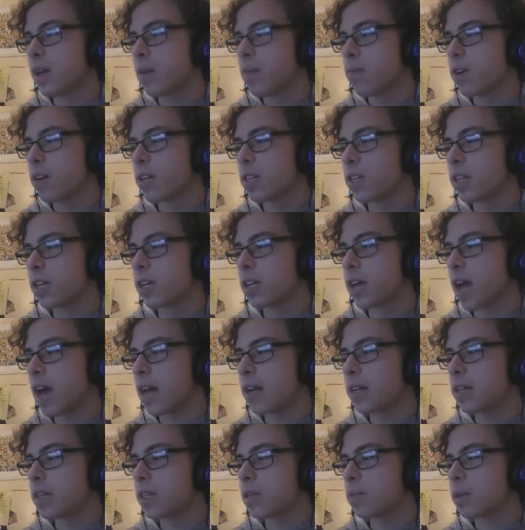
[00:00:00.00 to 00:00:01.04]
press the
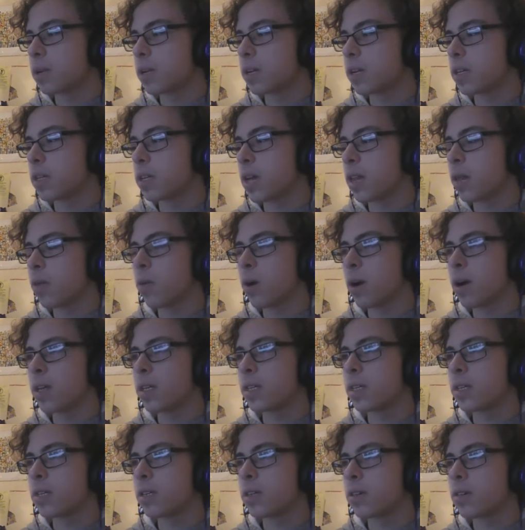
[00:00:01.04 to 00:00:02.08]
cannons, because
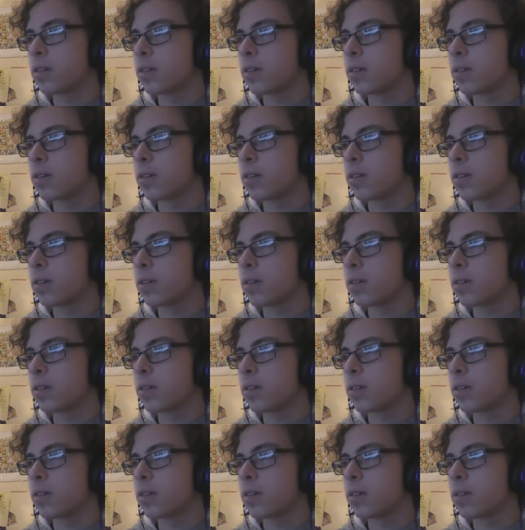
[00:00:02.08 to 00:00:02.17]
otherwise